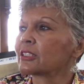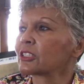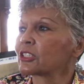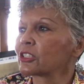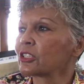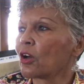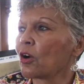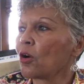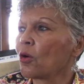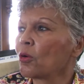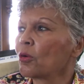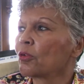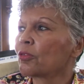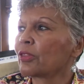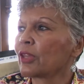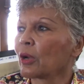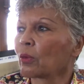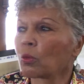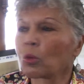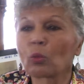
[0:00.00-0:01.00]
So
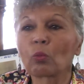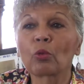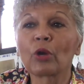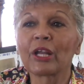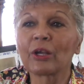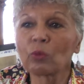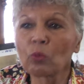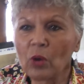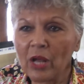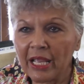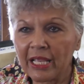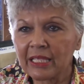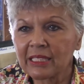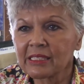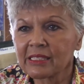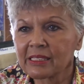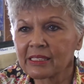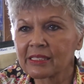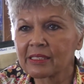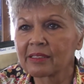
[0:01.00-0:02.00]
there were
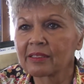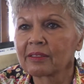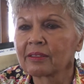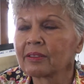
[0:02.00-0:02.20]
runaways.